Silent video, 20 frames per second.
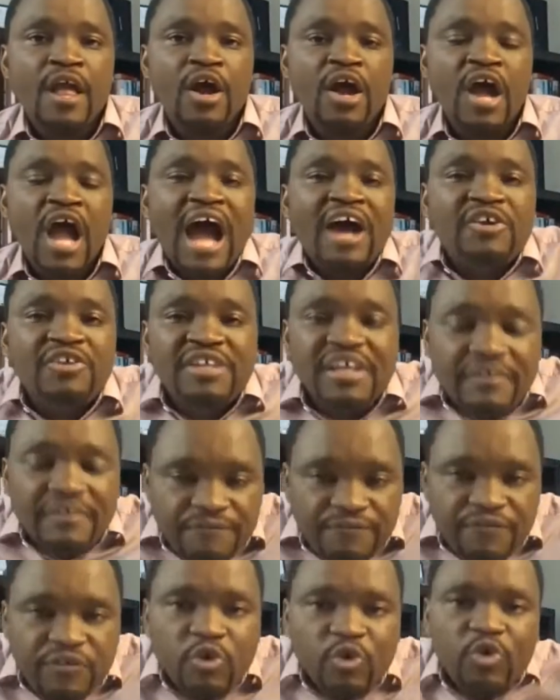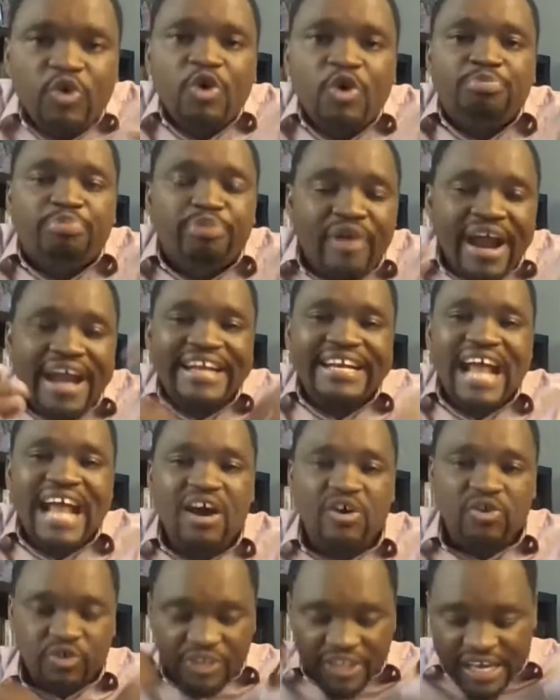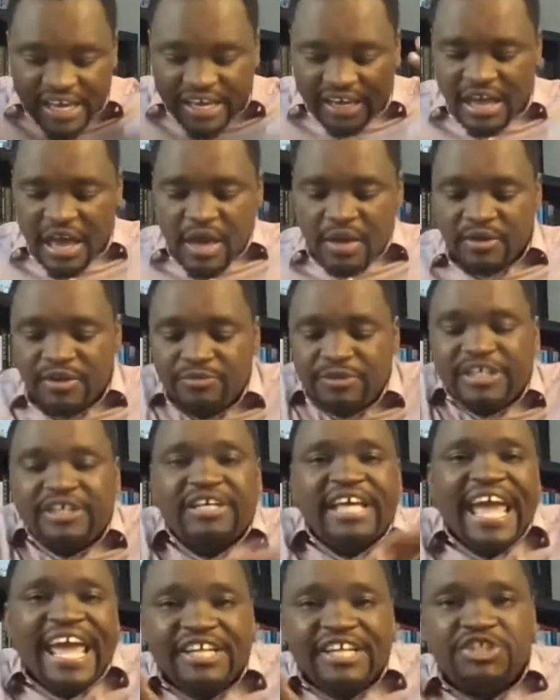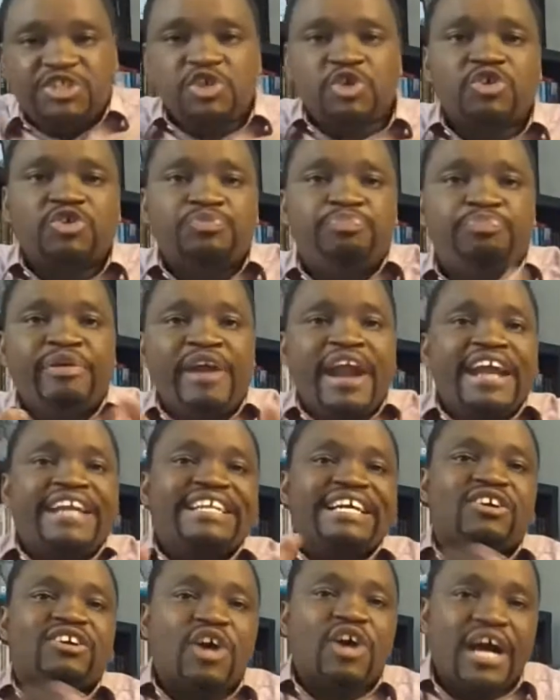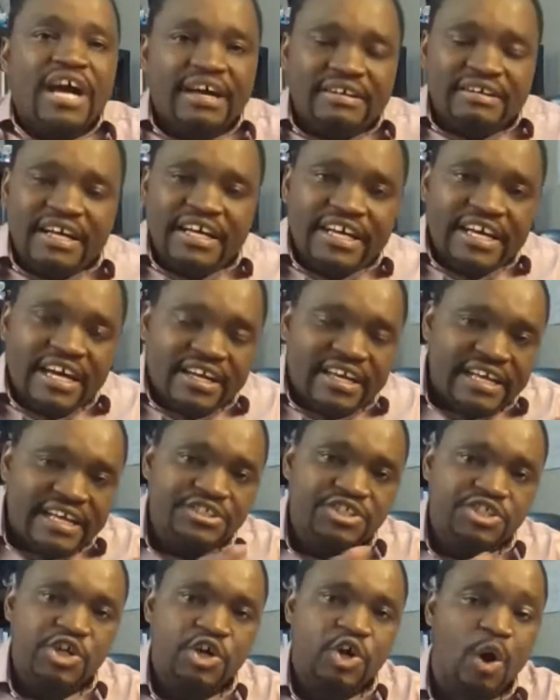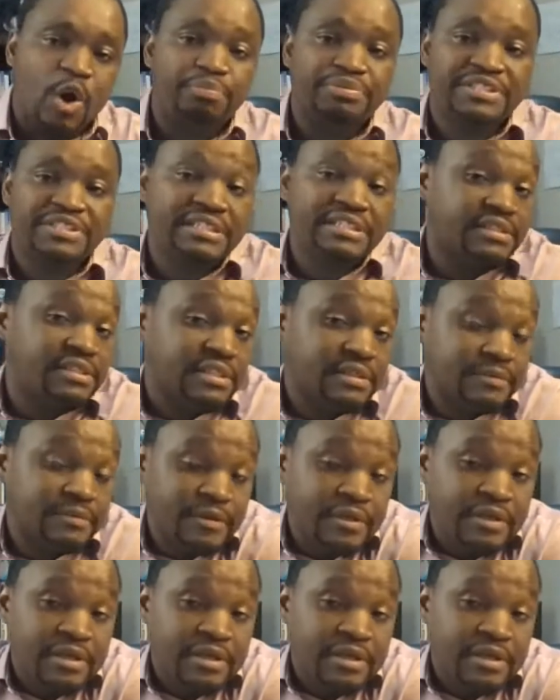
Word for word: How do they view your brand? How do they gauge your brand uh, against your competition?